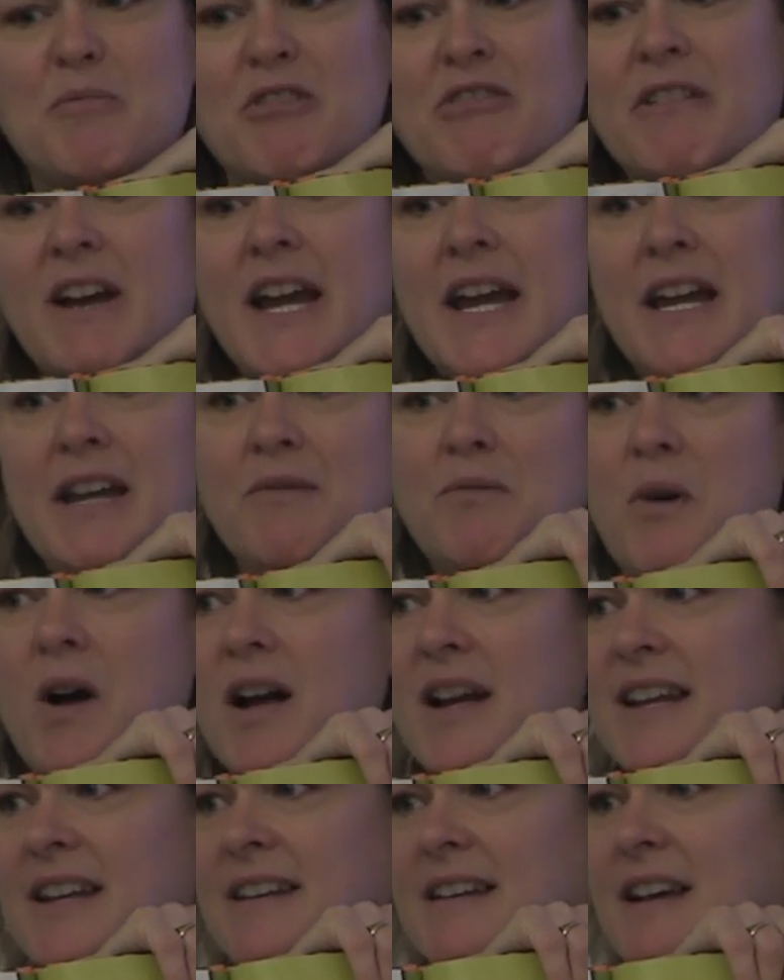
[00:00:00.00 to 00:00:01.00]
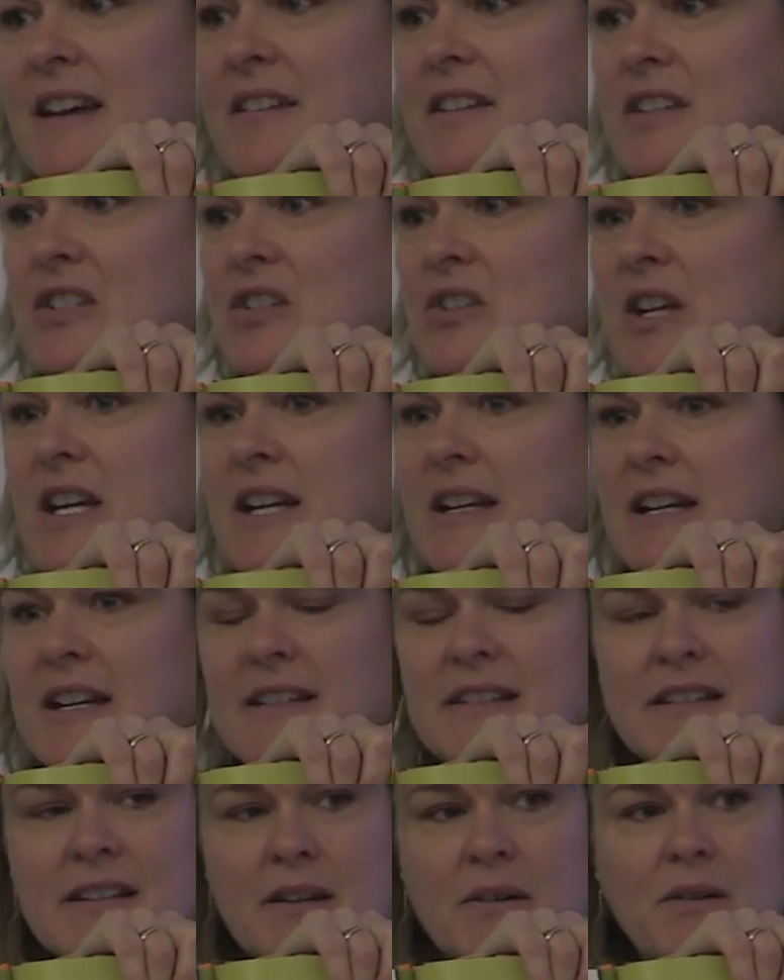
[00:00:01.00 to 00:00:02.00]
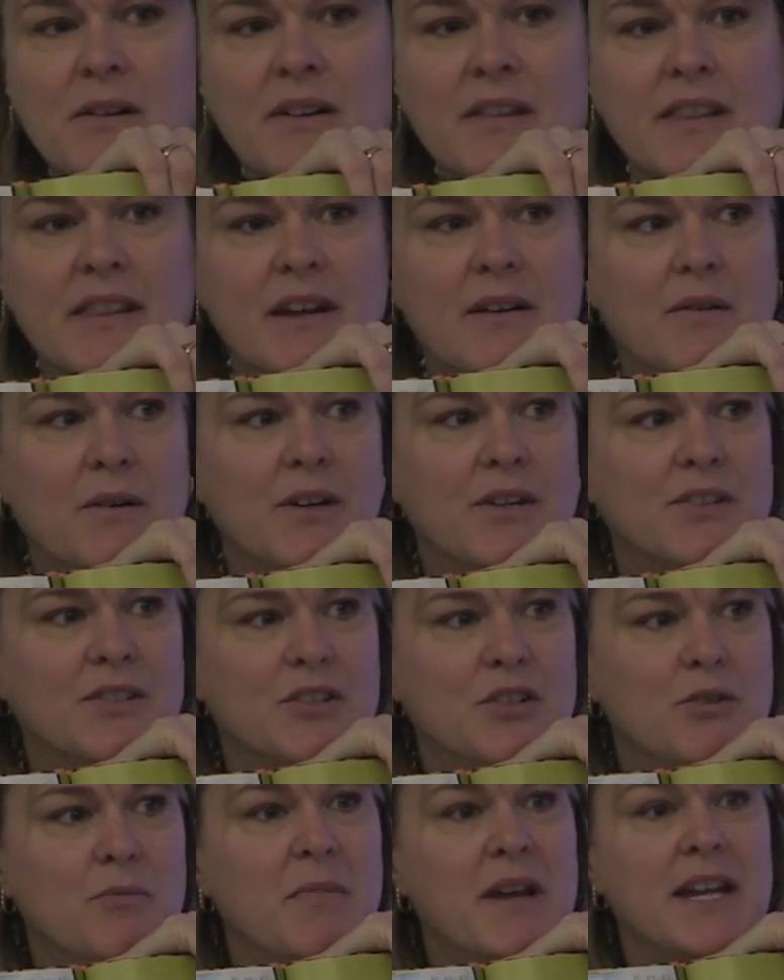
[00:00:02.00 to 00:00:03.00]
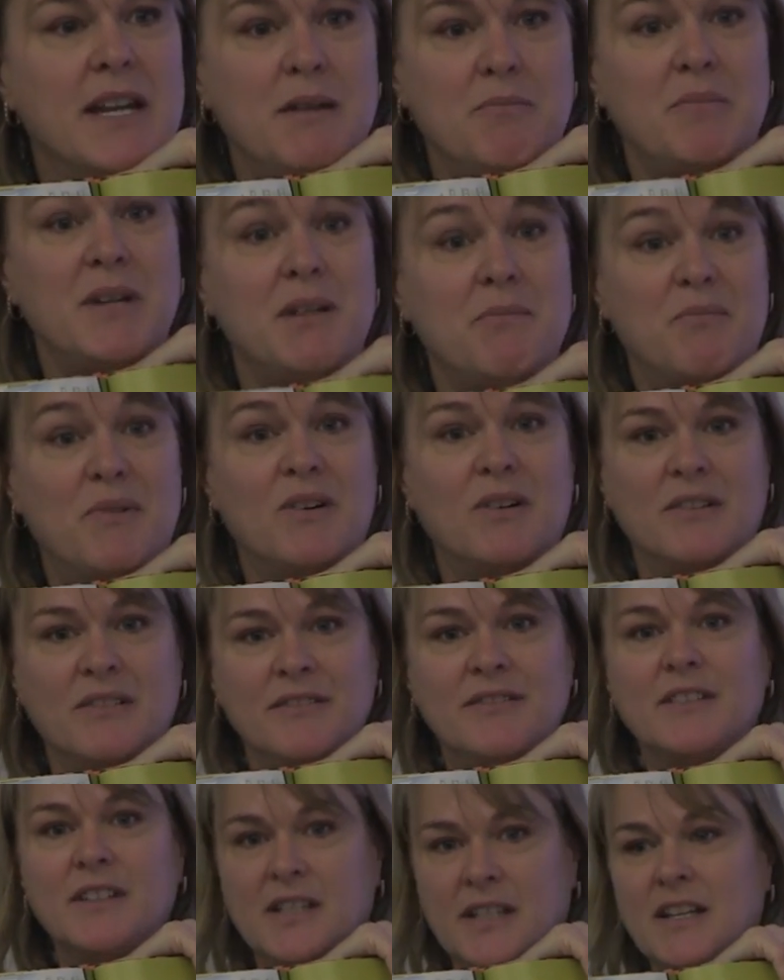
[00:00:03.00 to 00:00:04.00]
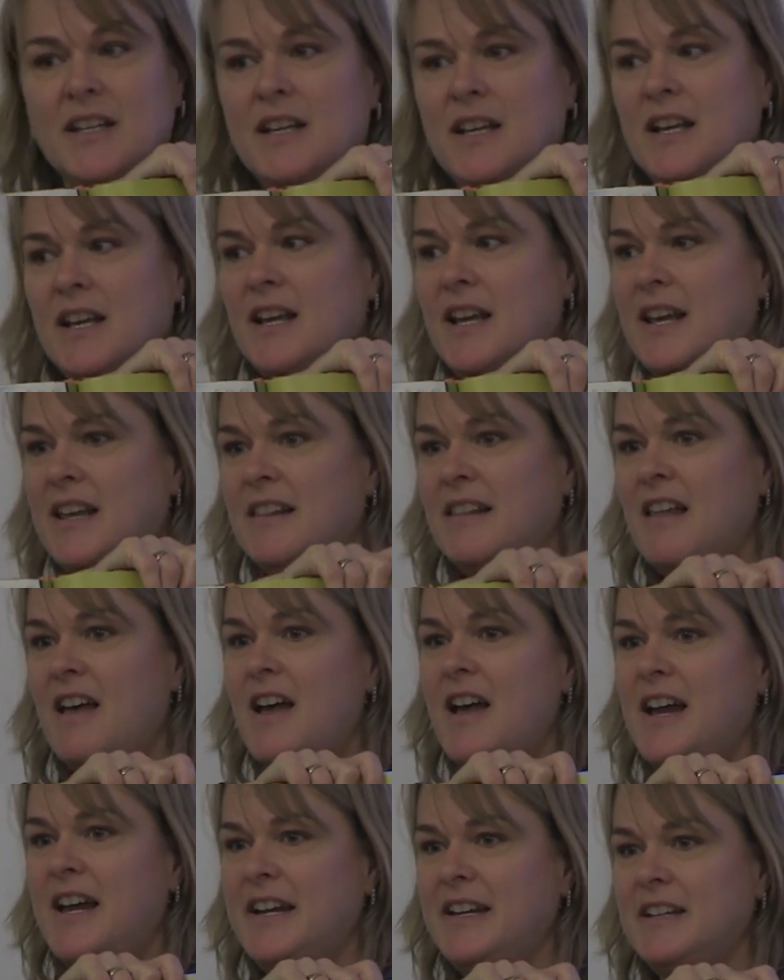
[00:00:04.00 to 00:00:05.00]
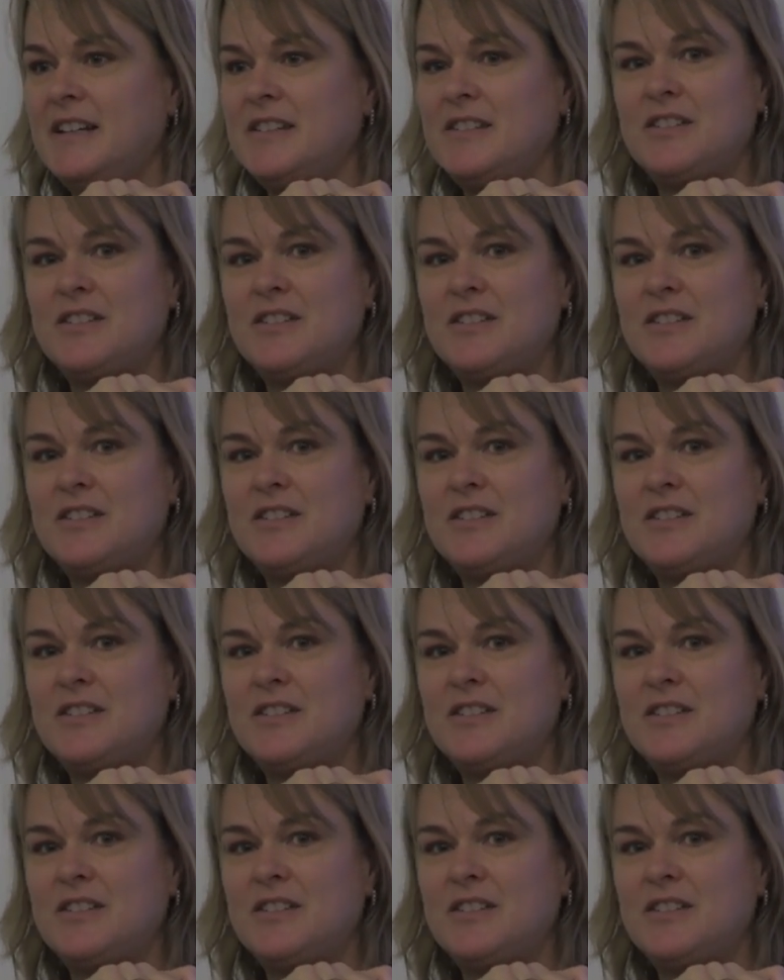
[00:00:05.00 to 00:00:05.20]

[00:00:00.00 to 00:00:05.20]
parade walking down the street because there, there were too many people in line.